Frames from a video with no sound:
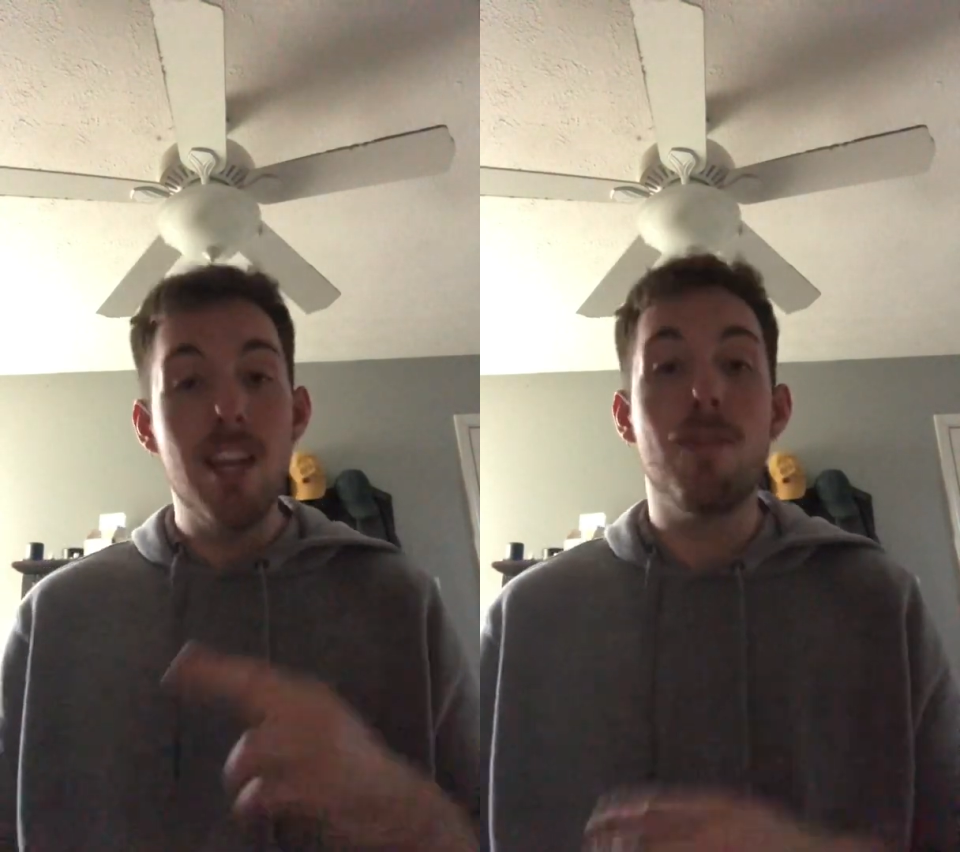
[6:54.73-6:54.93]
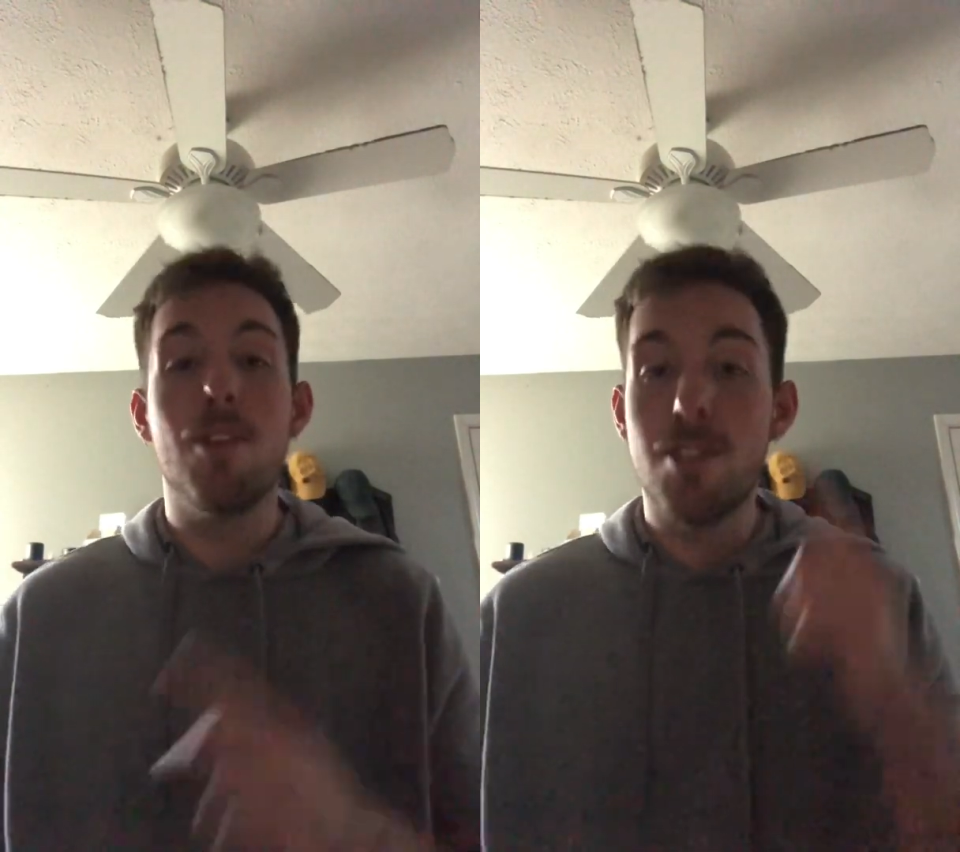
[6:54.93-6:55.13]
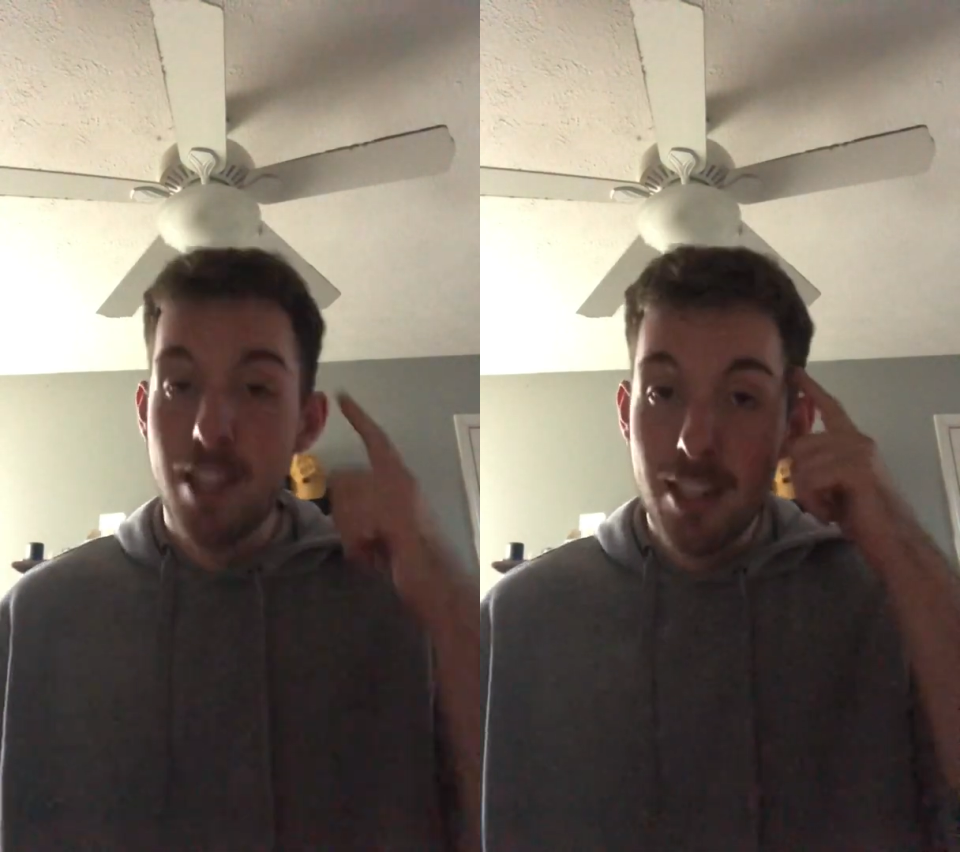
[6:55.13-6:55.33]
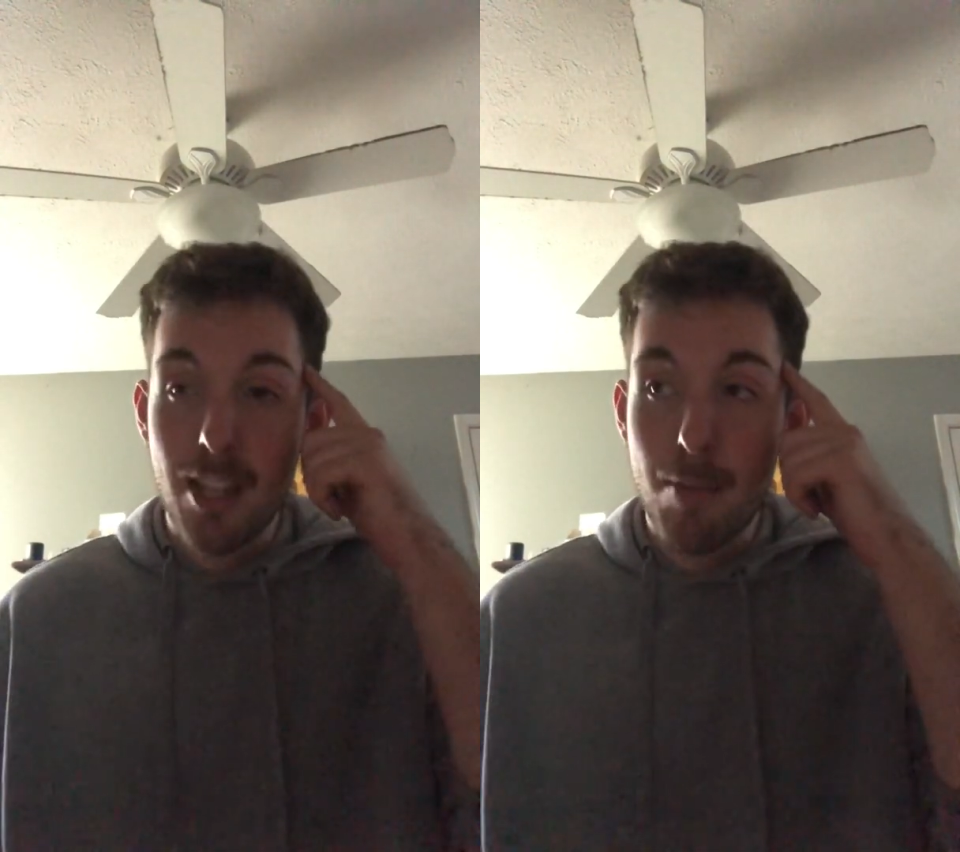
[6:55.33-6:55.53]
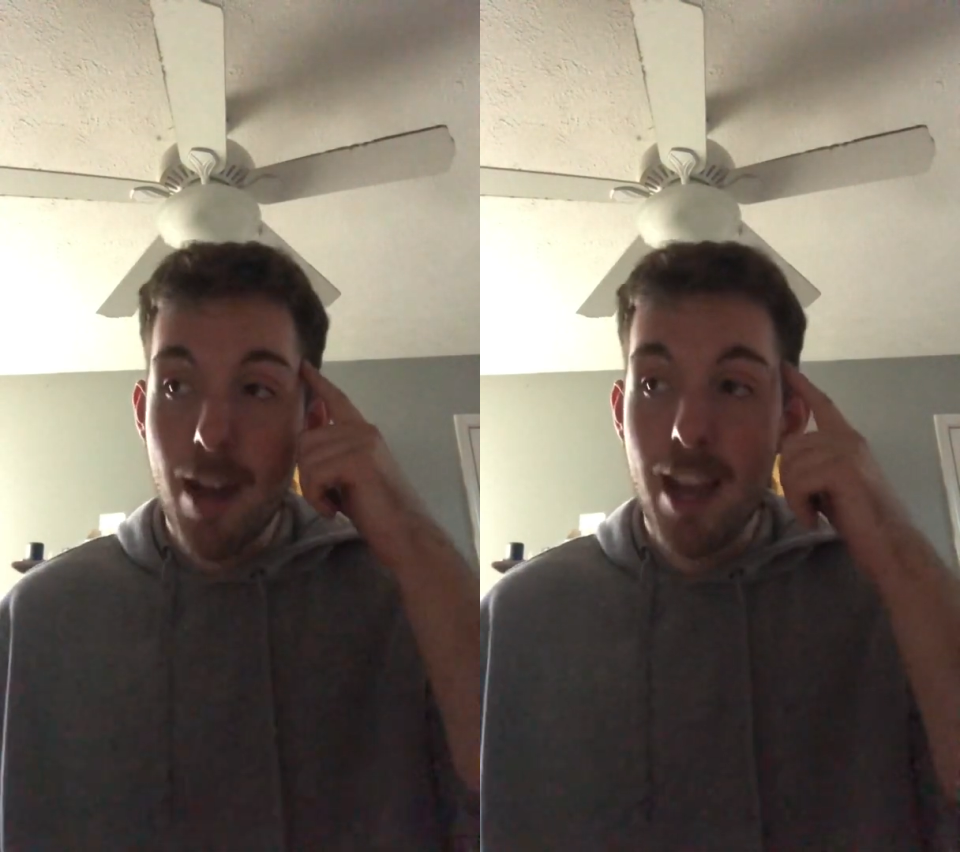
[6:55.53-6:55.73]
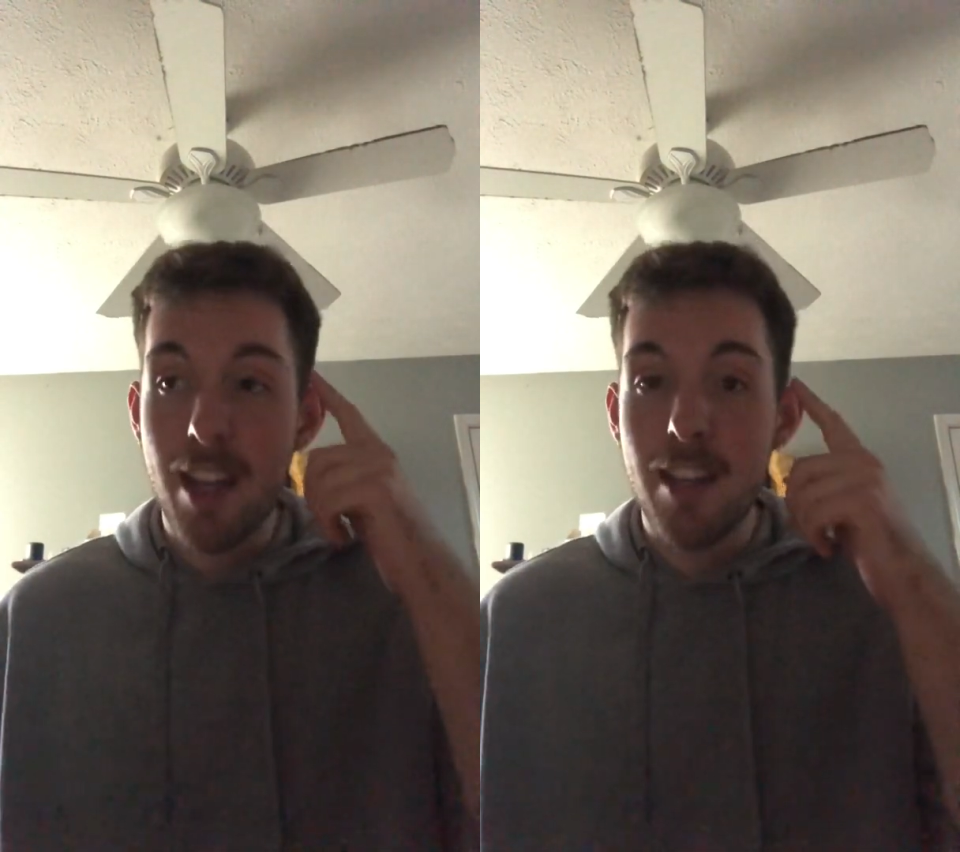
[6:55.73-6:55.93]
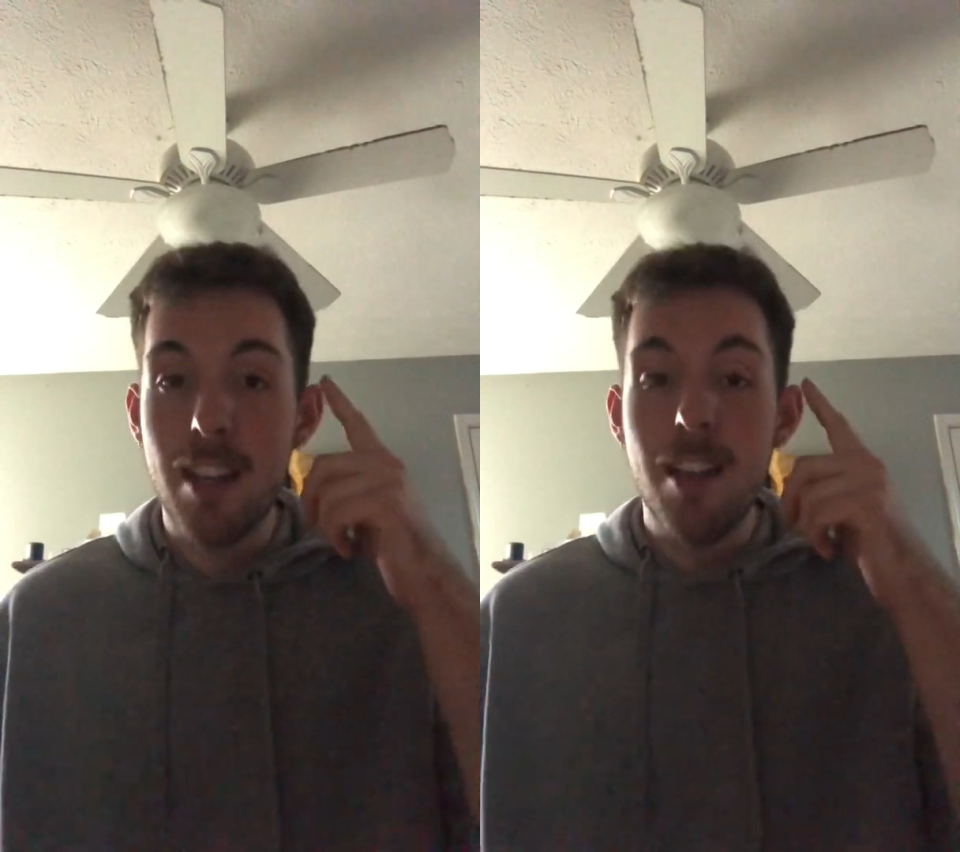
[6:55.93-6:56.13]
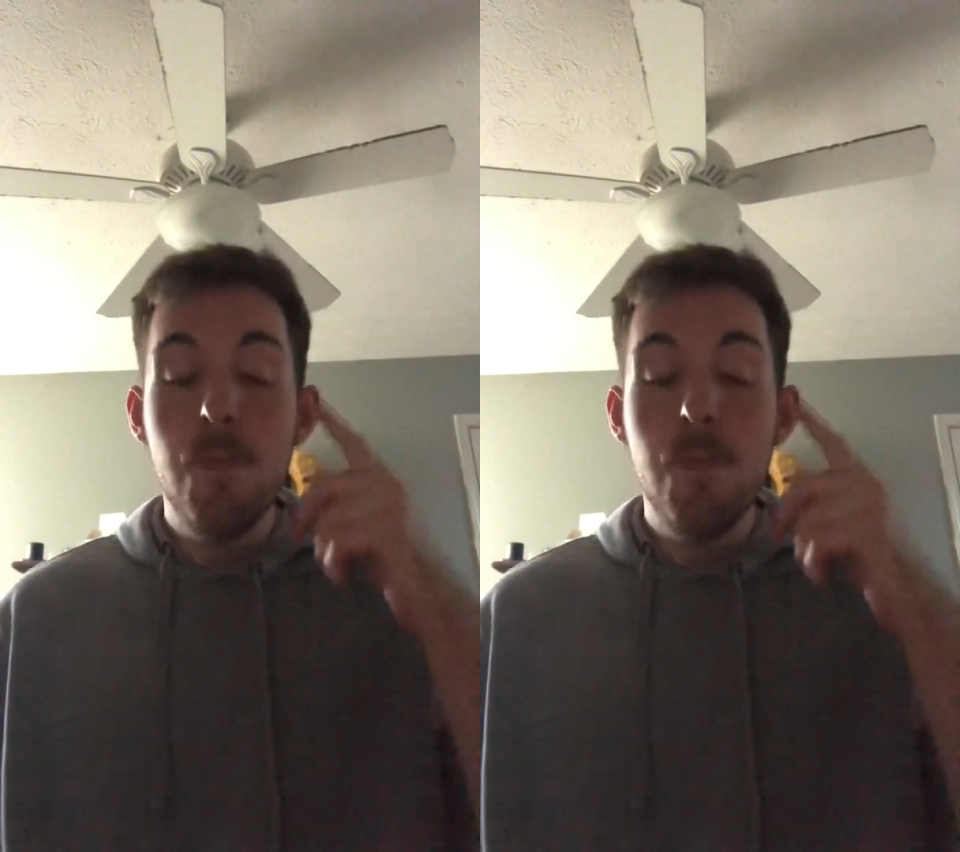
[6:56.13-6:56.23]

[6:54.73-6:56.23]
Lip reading: of those things in mind,